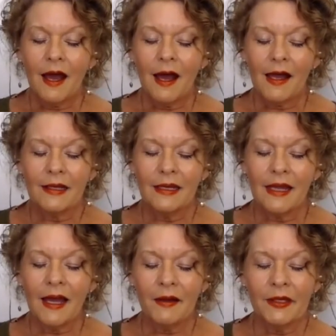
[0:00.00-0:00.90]
I
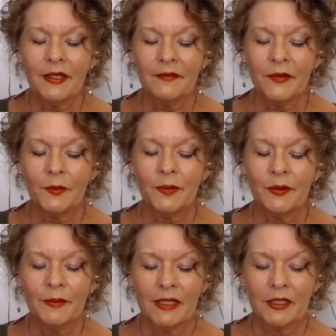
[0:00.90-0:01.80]
now give you
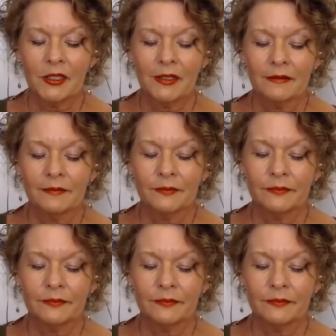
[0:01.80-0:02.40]
permission